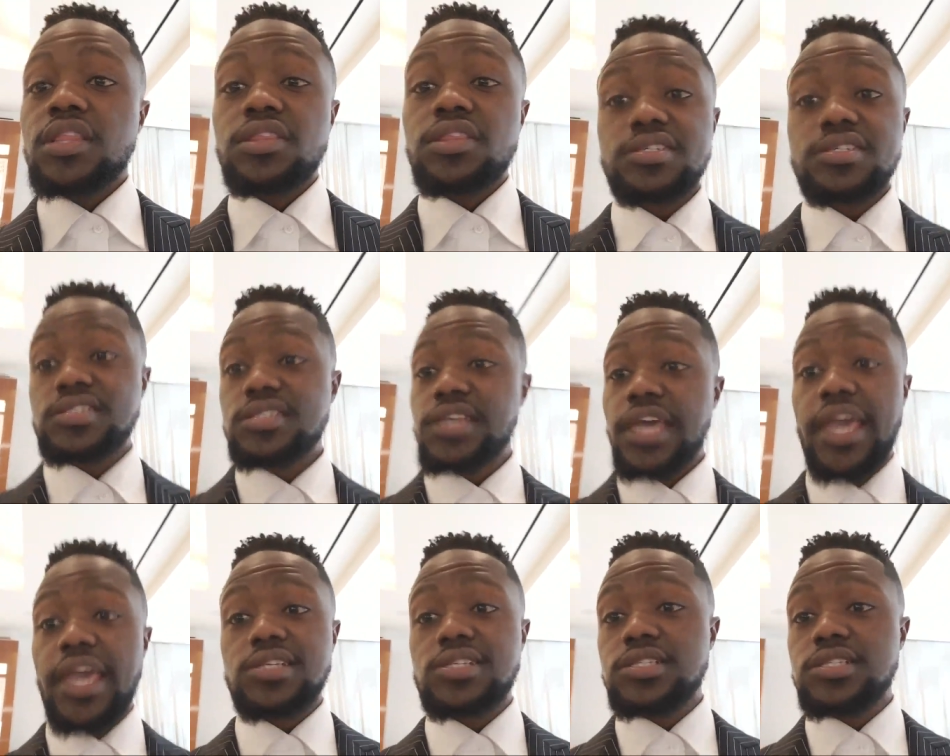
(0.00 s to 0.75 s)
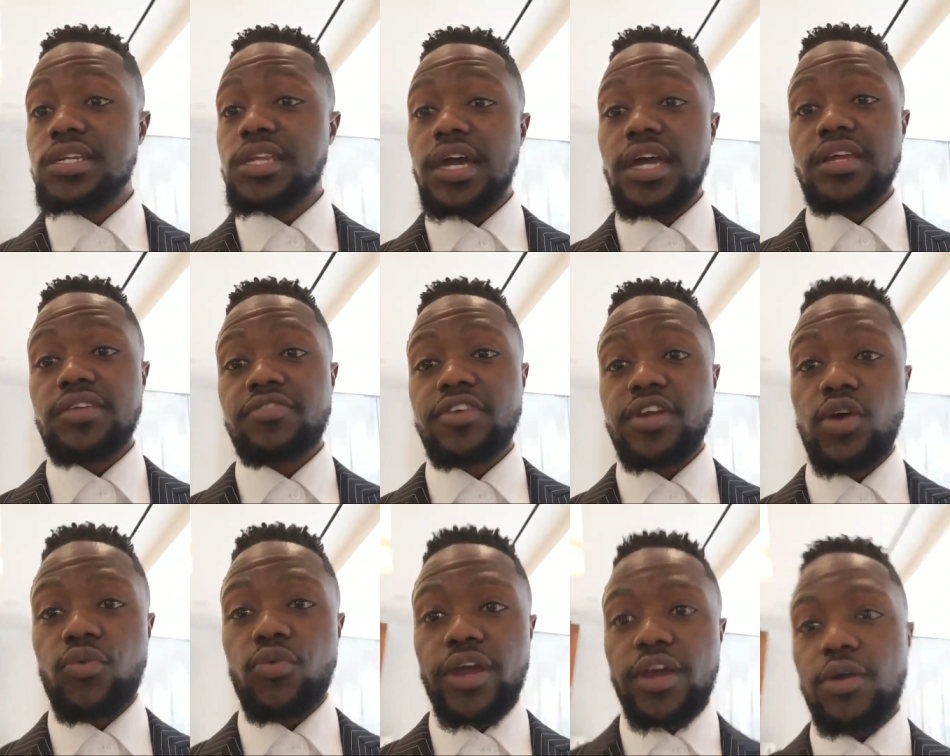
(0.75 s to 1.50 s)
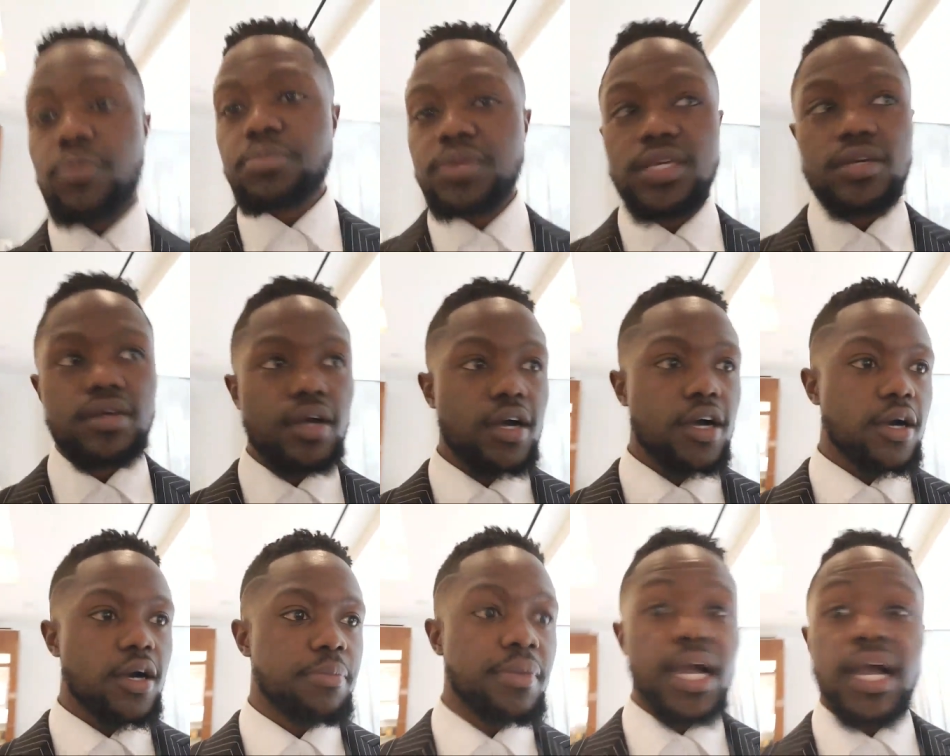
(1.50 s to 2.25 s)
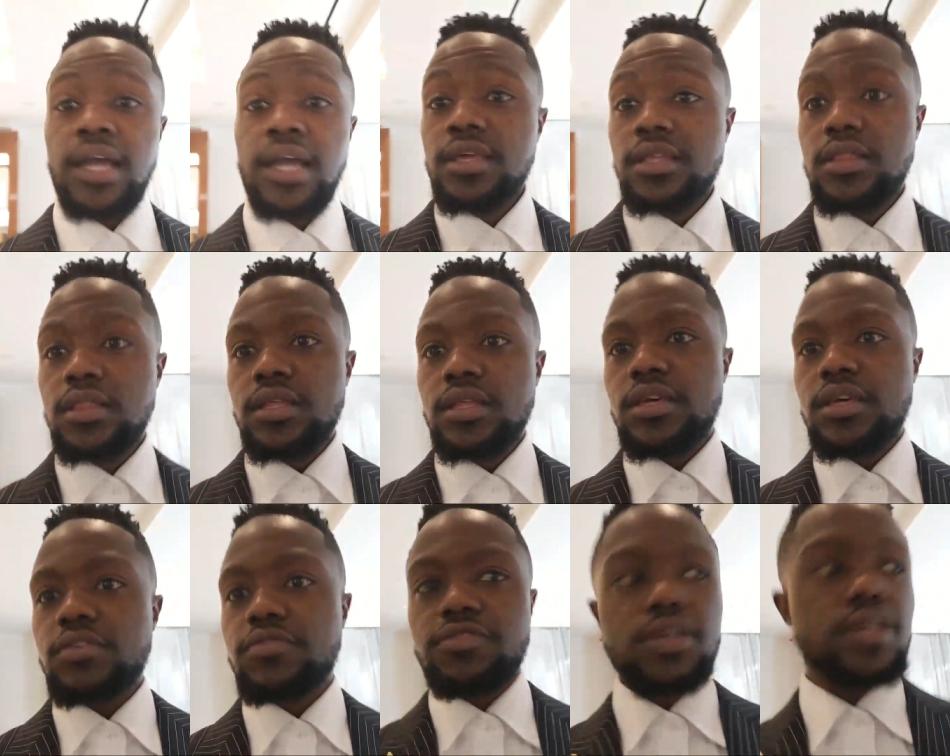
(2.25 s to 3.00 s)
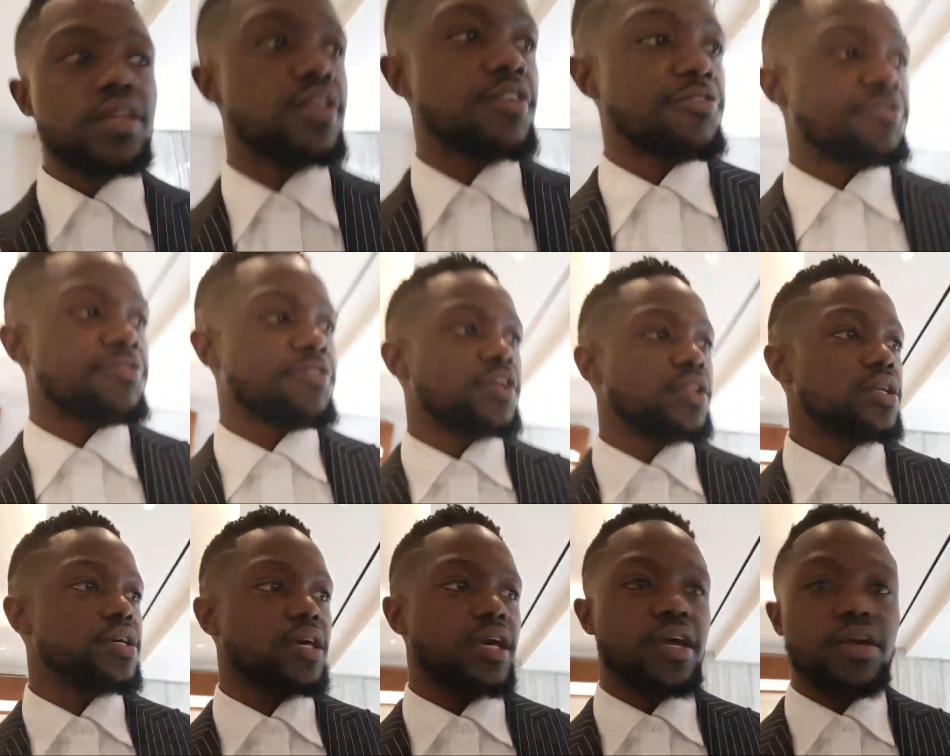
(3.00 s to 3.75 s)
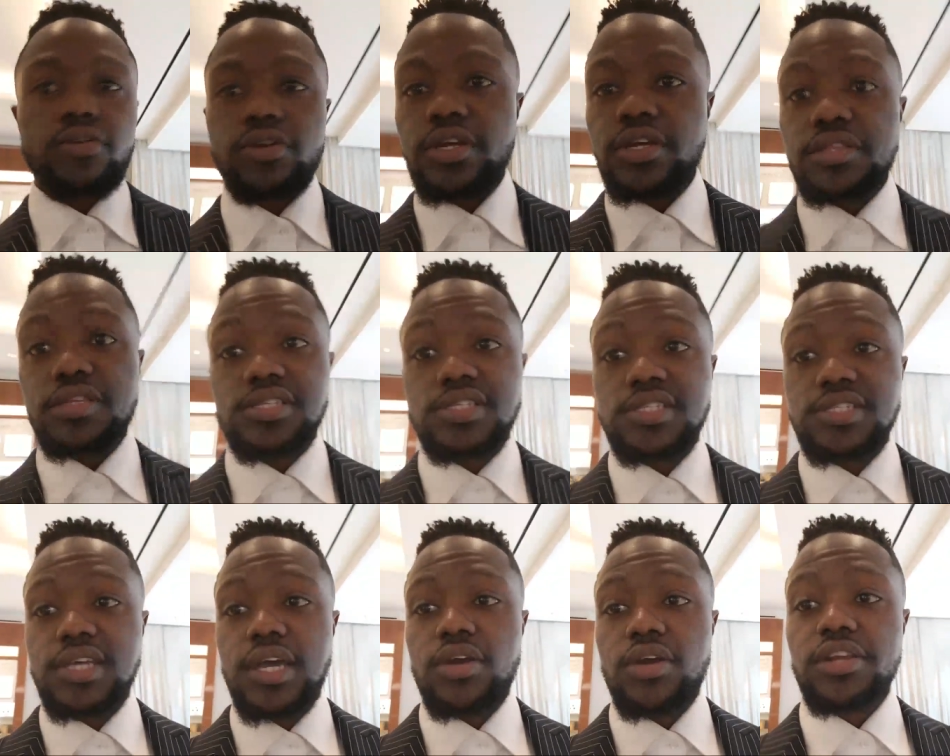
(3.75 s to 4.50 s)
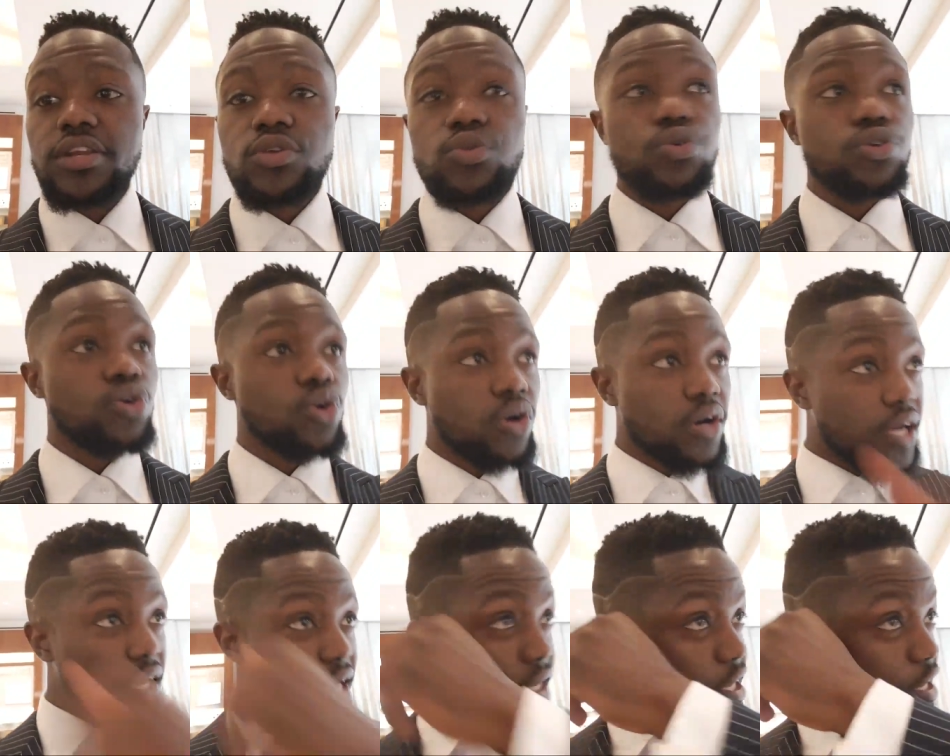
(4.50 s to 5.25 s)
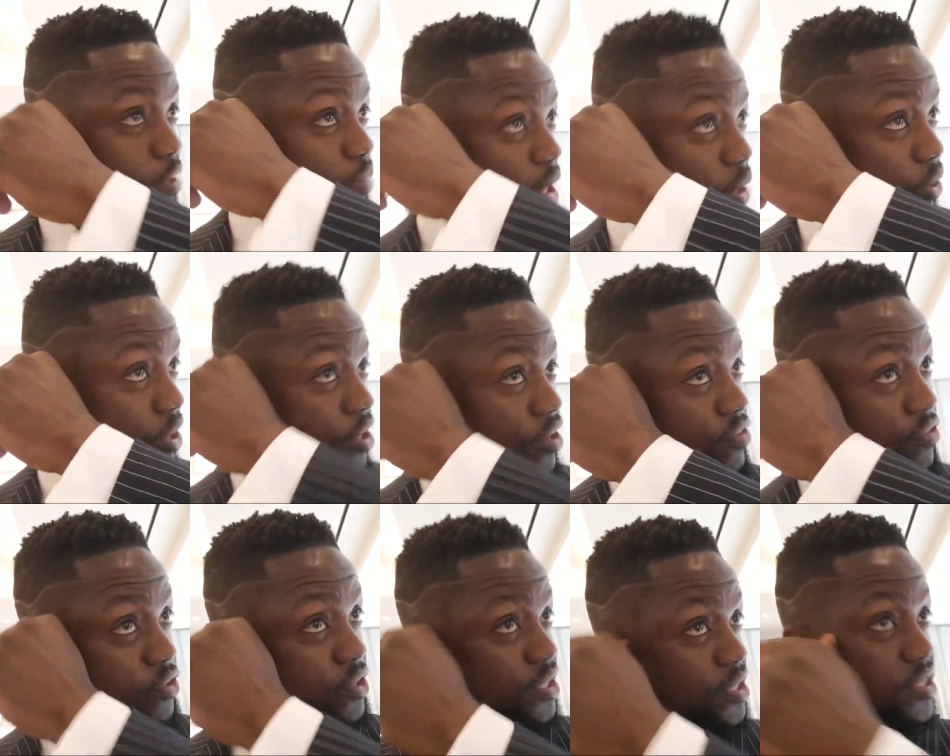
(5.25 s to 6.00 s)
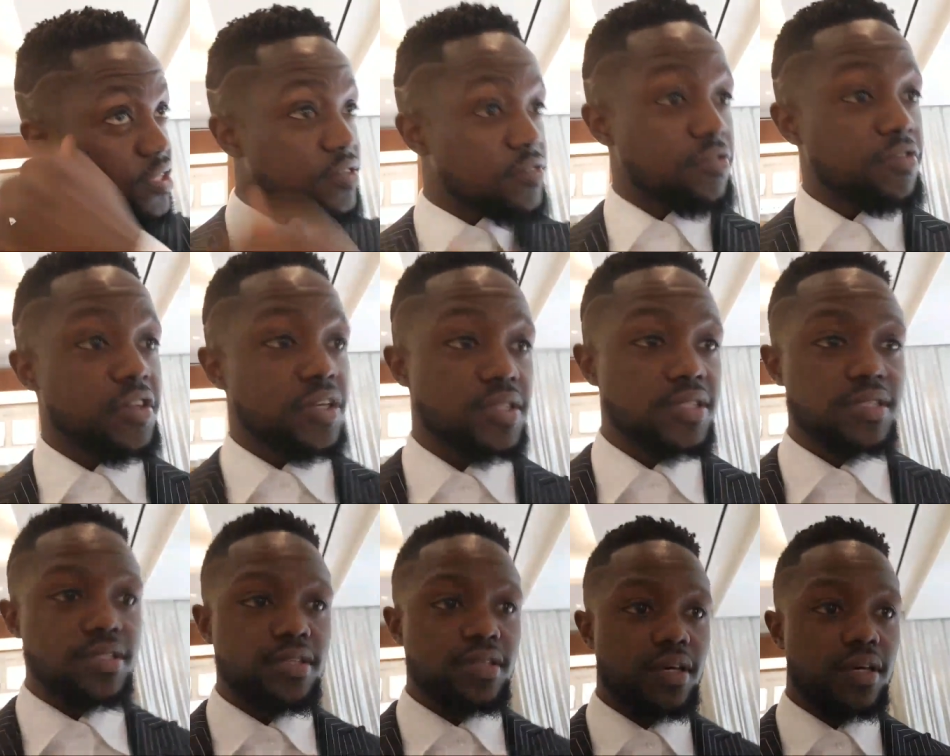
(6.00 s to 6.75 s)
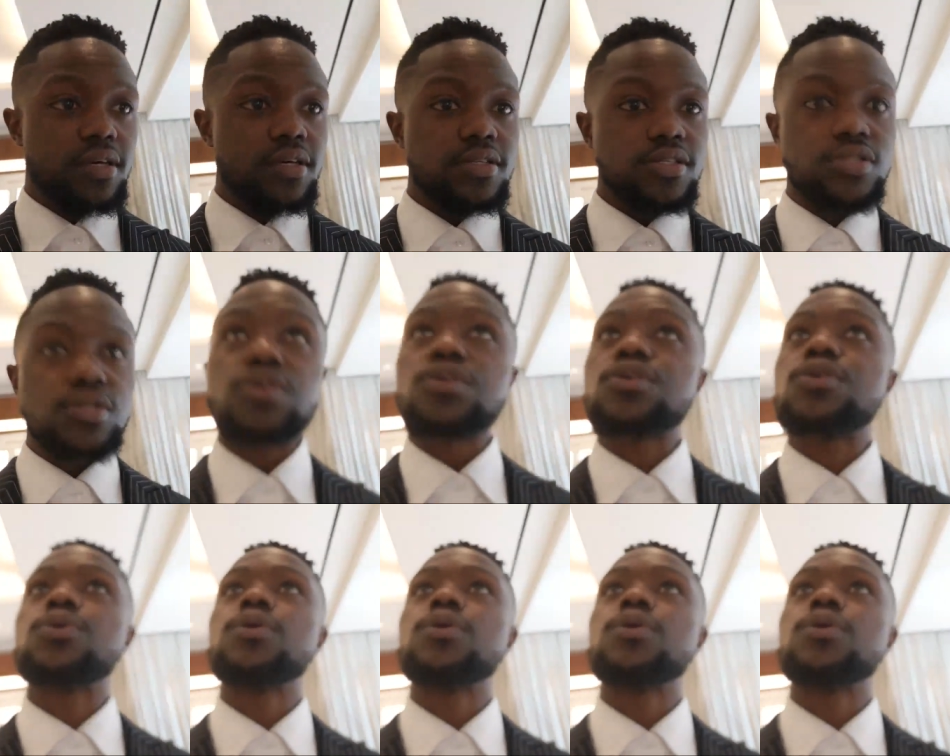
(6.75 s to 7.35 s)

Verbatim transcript: This is actually not even around me. Um, I live in the Philly area. This is out in New York. I came out here for this event today, so